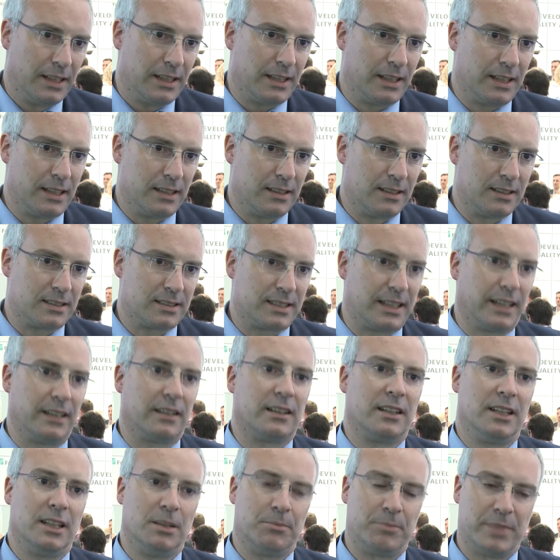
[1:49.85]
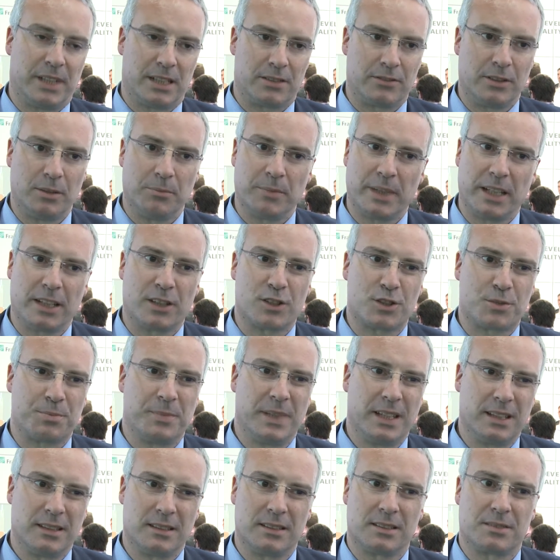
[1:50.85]
Then secondly, battery
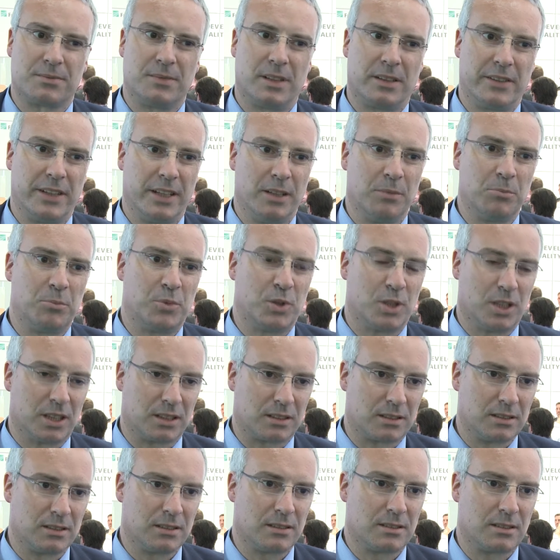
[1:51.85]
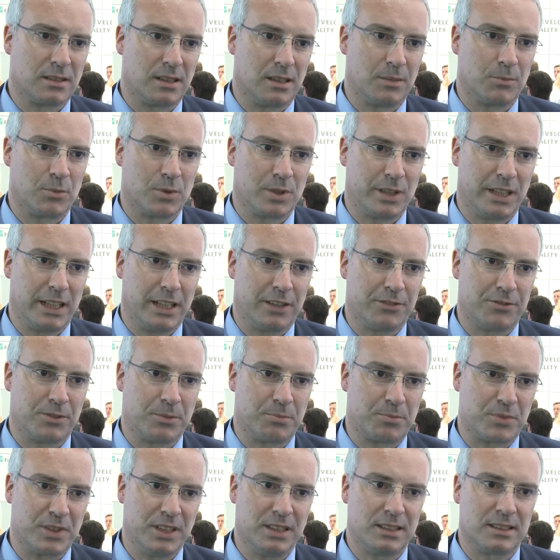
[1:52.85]
management is very important um, to have
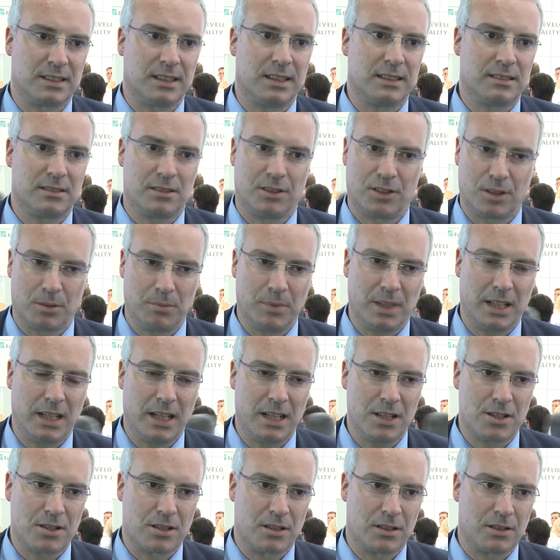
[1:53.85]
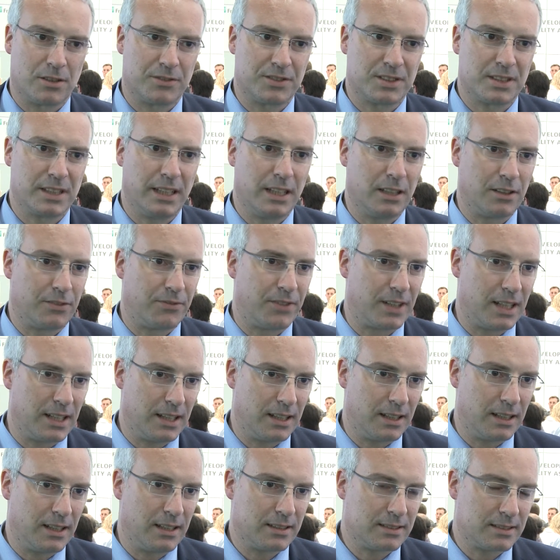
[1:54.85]
a precise determination of state of,
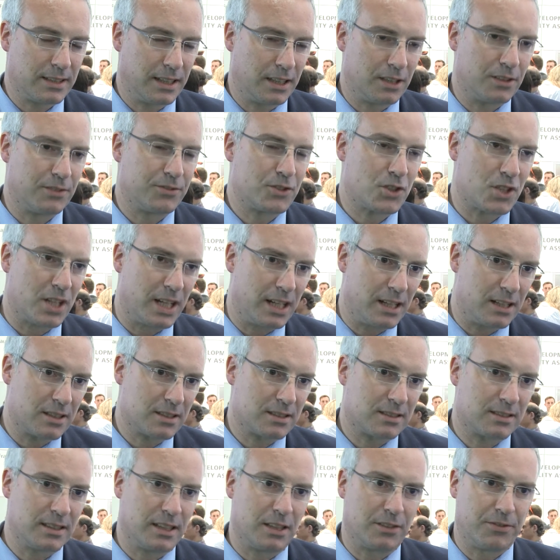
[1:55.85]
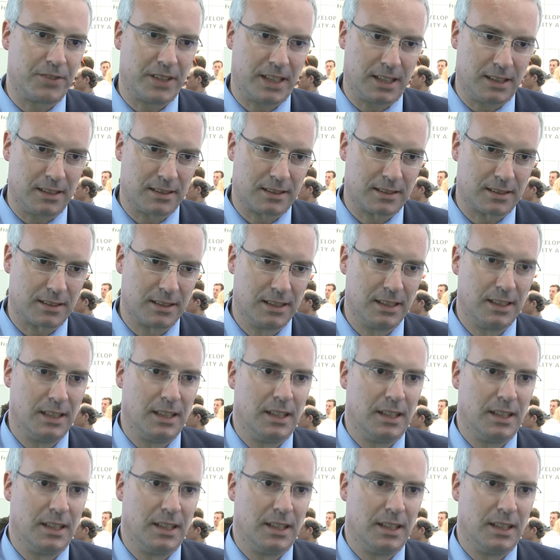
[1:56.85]
state of charge, state of health,